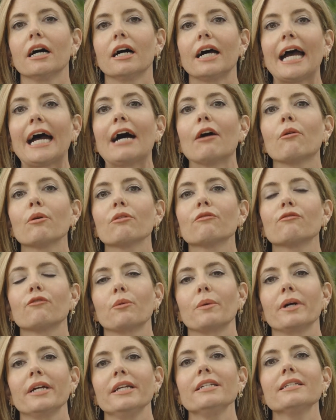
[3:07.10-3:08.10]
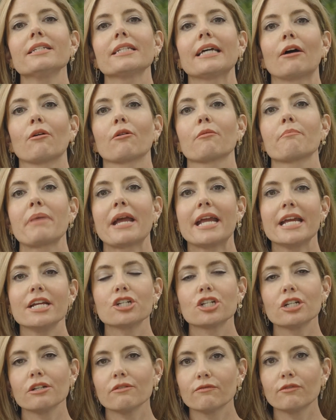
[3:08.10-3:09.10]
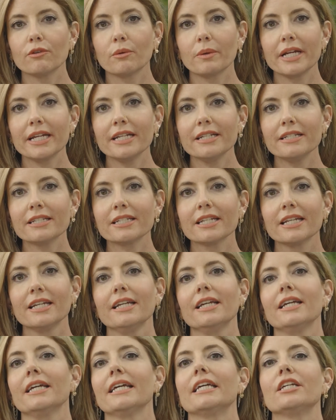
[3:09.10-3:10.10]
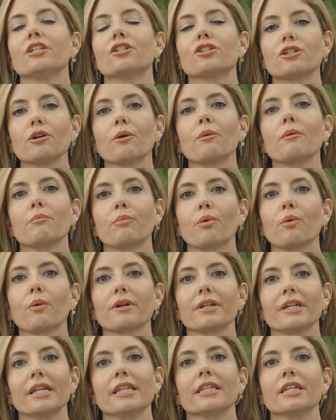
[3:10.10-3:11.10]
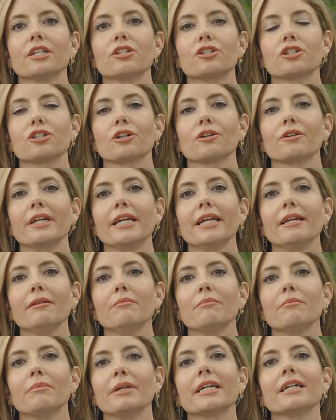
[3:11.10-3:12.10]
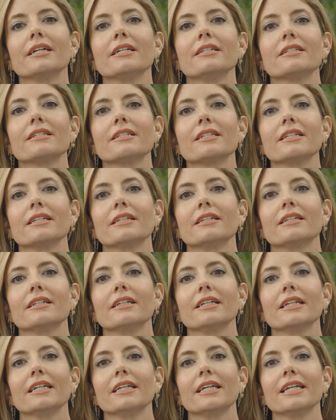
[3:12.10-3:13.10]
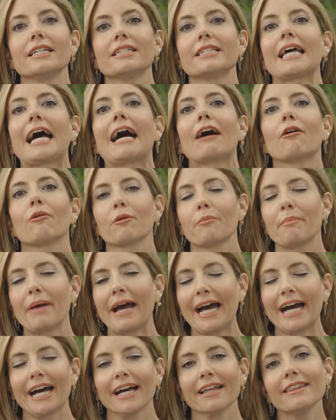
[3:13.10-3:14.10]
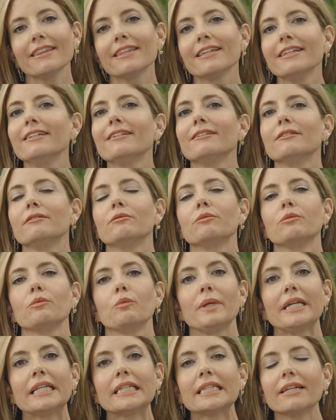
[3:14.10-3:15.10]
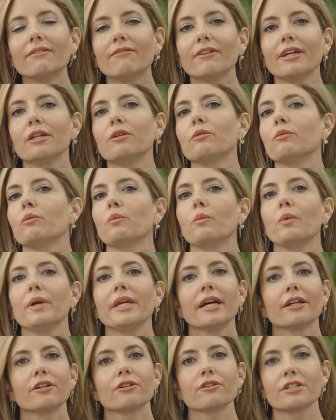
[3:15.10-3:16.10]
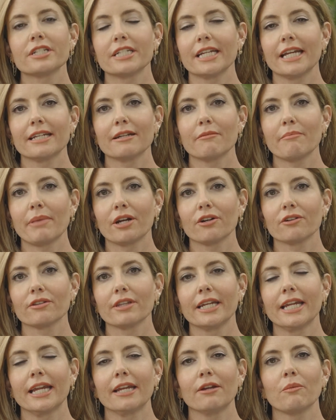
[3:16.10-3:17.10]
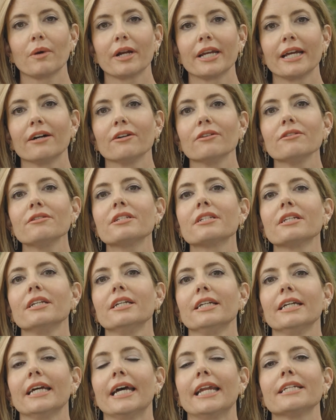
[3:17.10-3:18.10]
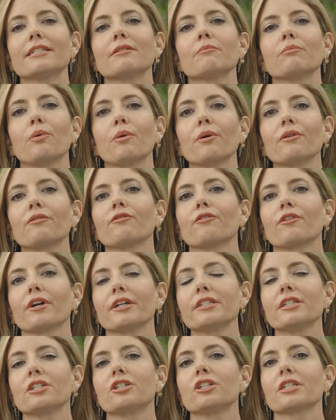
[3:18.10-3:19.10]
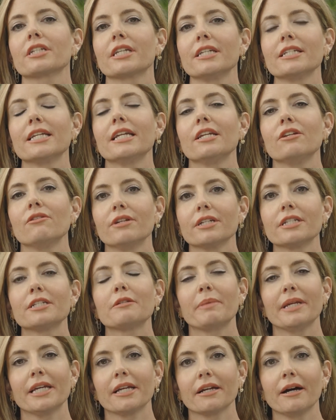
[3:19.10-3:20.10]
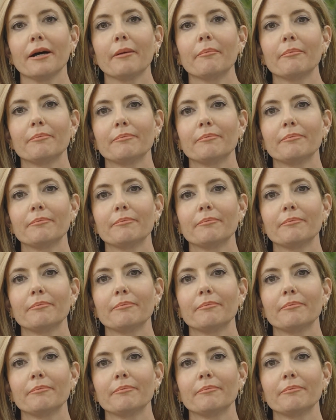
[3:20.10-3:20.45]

our voice, our patient voice, is so important in this journey because it's our path. We live it, we understand it better than anyone else, and it's important for us to just continue to speak up.